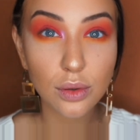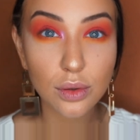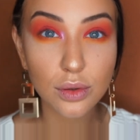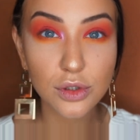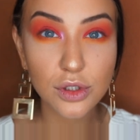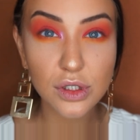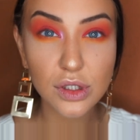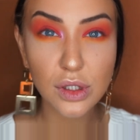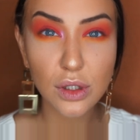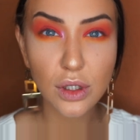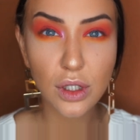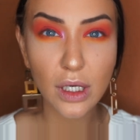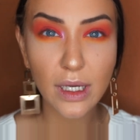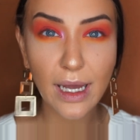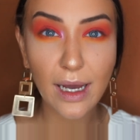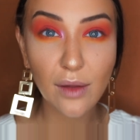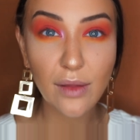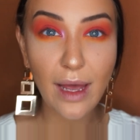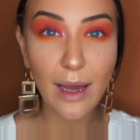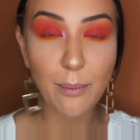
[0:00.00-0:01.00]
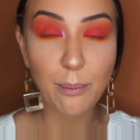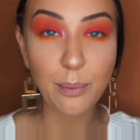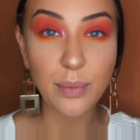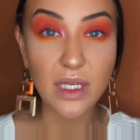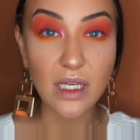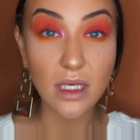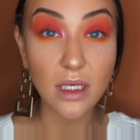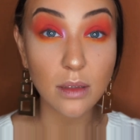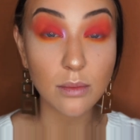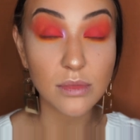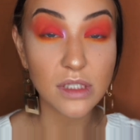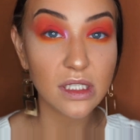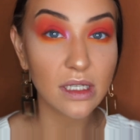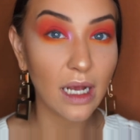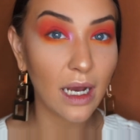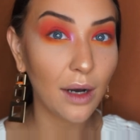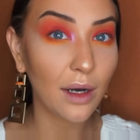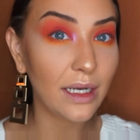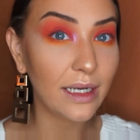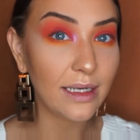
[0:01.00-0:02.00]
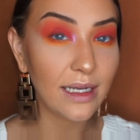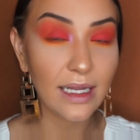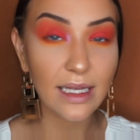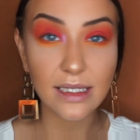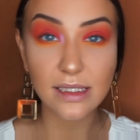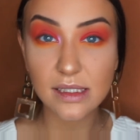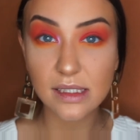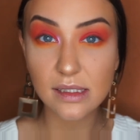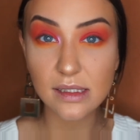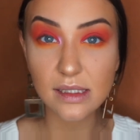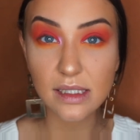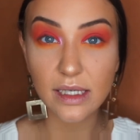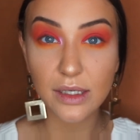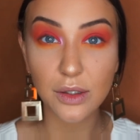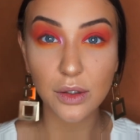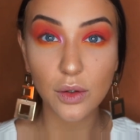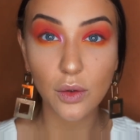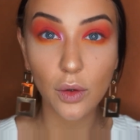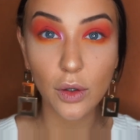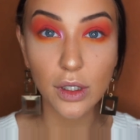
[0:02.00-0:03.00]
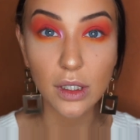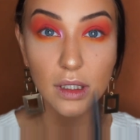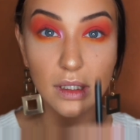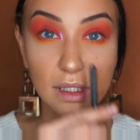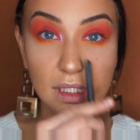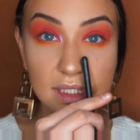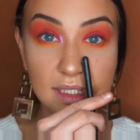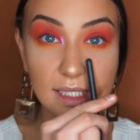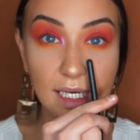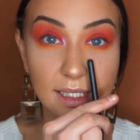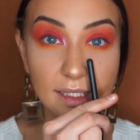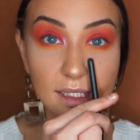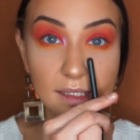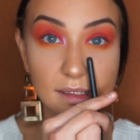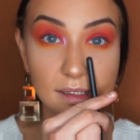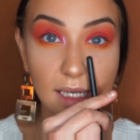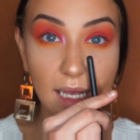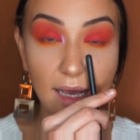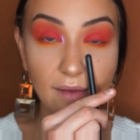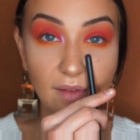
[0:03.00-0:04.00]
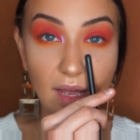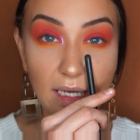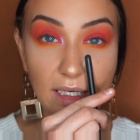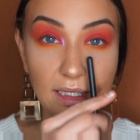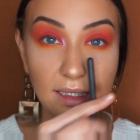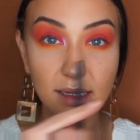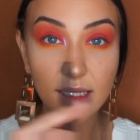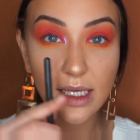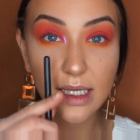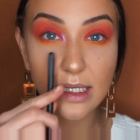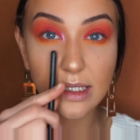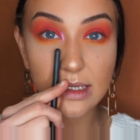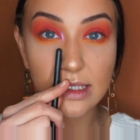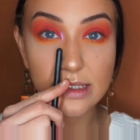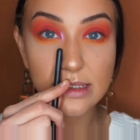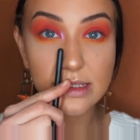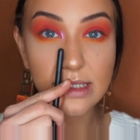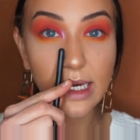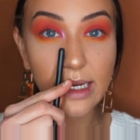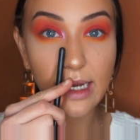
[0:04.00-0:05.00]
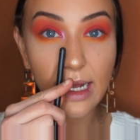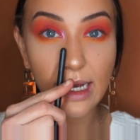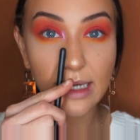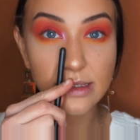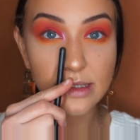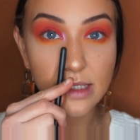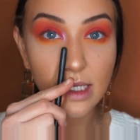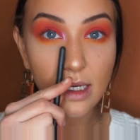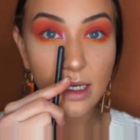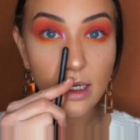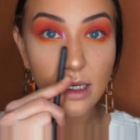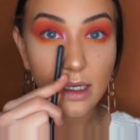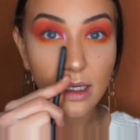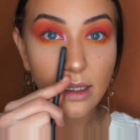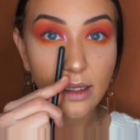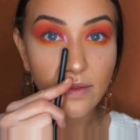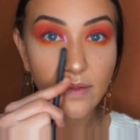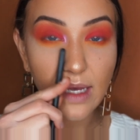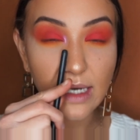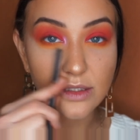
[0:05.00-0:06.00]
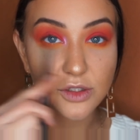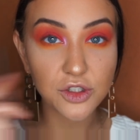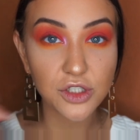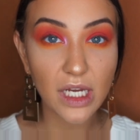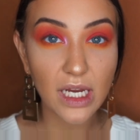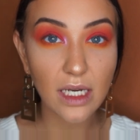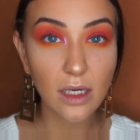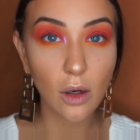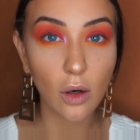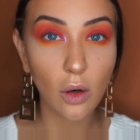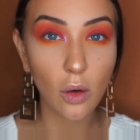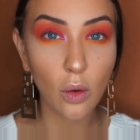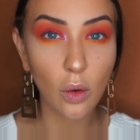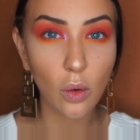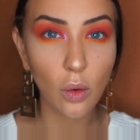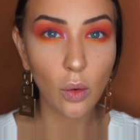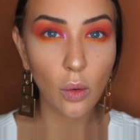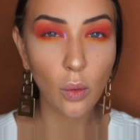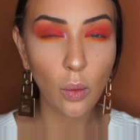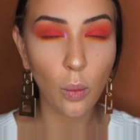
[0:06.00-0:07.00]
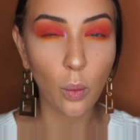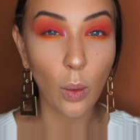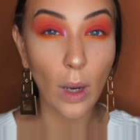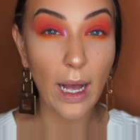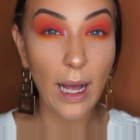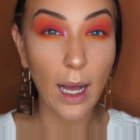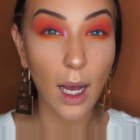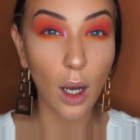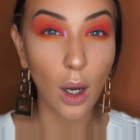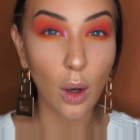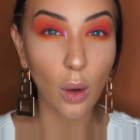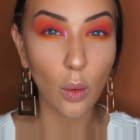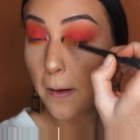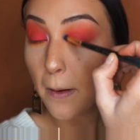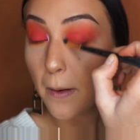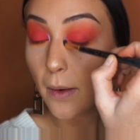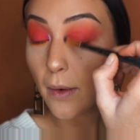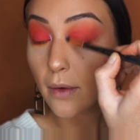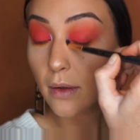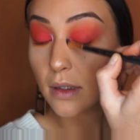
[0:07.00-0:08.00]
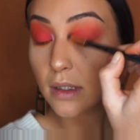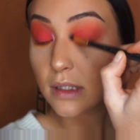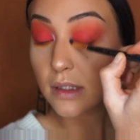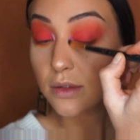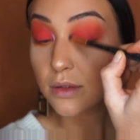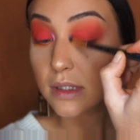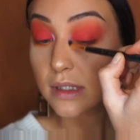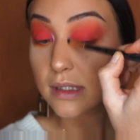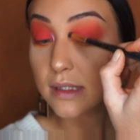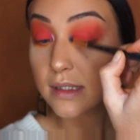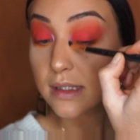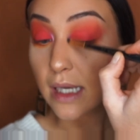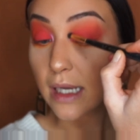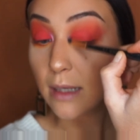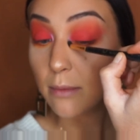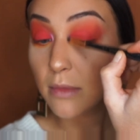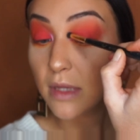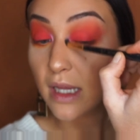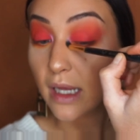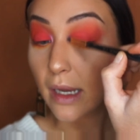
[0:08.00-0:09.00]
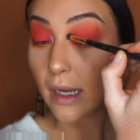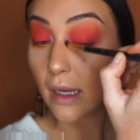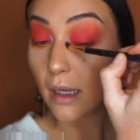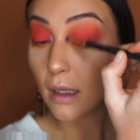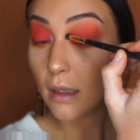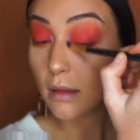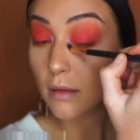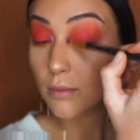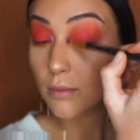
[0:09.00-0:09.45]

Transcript: Just look how that beams and how it enhances the inner corner. This side doesn't have anything and this side has that shade. Oh wow. I'm gonna do the same thing.